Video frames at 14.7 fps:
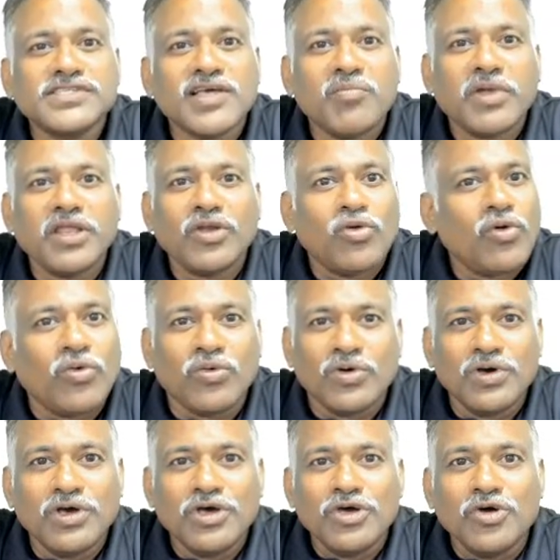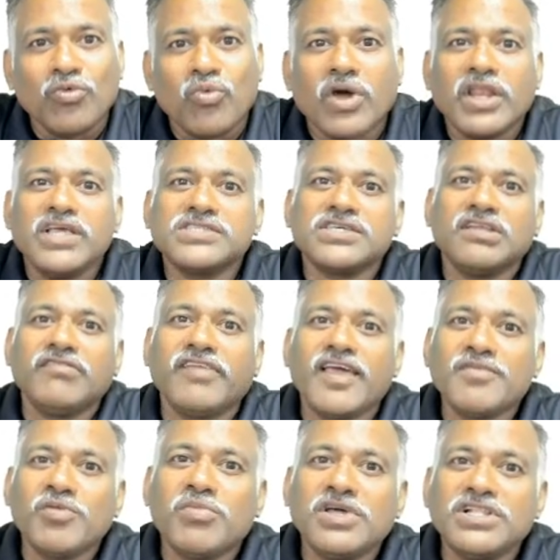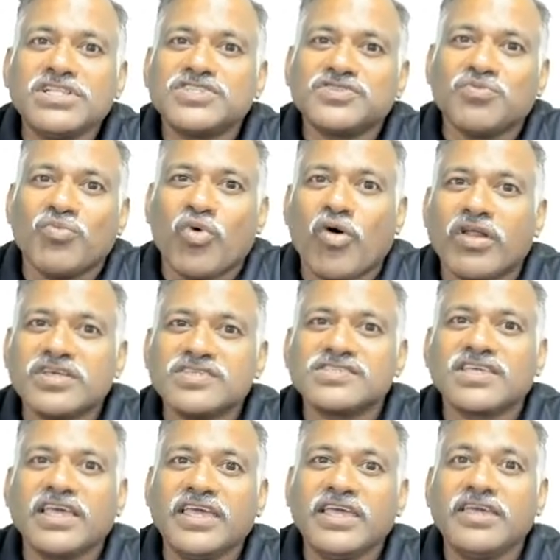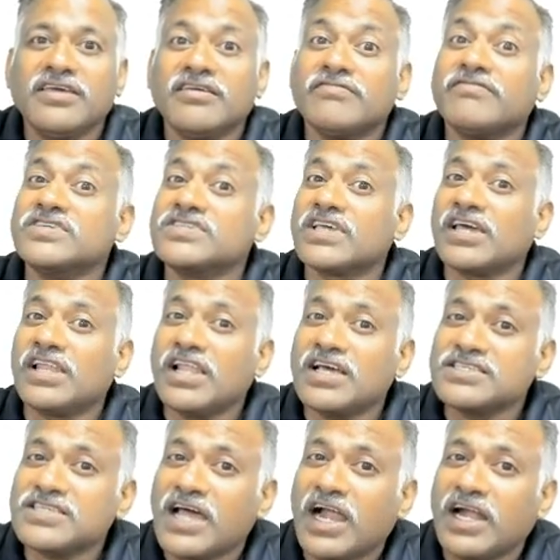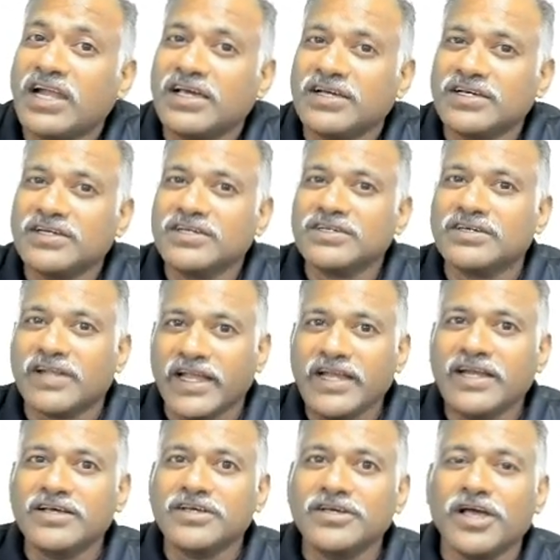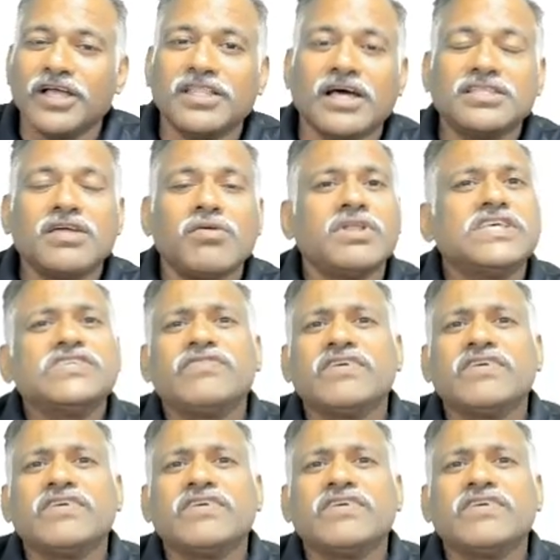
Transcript: company? No. One is inflammables, more risky, physical hazard, right? The other one is